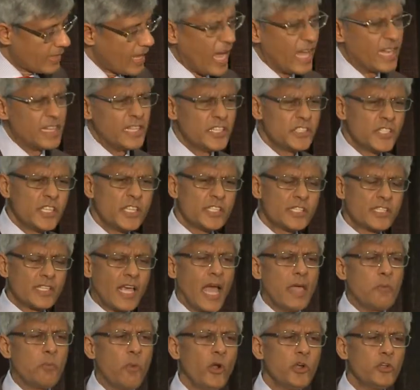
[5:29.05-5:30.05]
And this is,
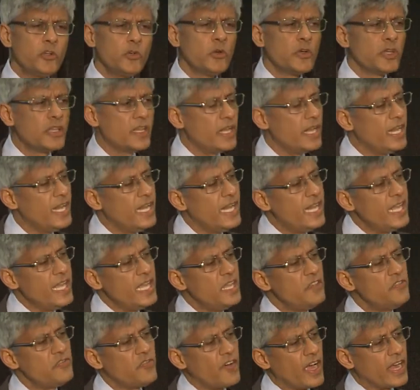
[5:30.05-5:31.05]
I want to
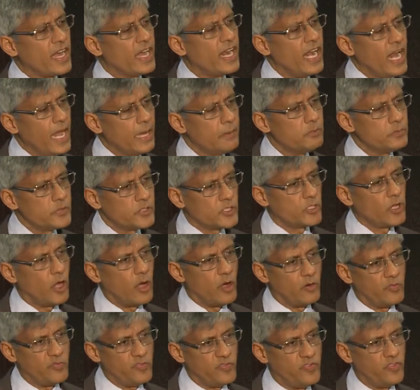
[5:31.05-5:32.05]
leave a glimpse
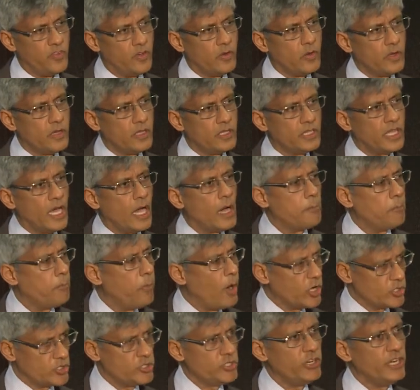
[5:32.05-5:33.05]
of the
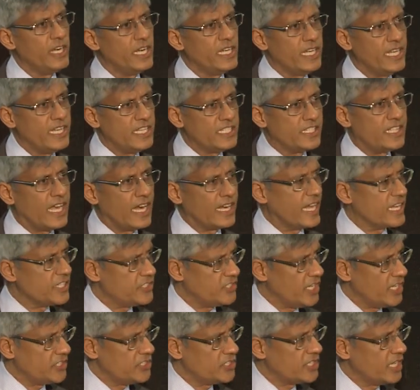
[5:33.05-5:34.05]
opportunities that
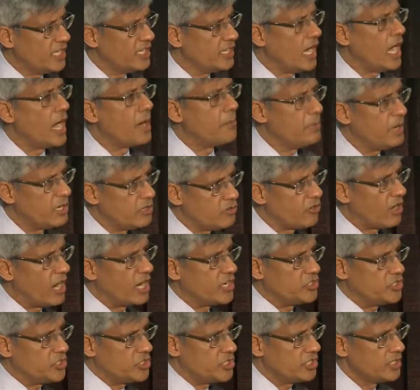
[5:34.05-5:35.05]
exist in the
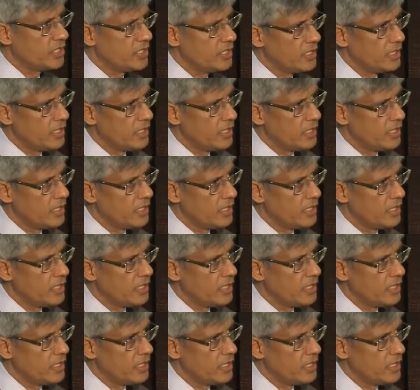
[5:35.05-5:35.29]
arbitrage,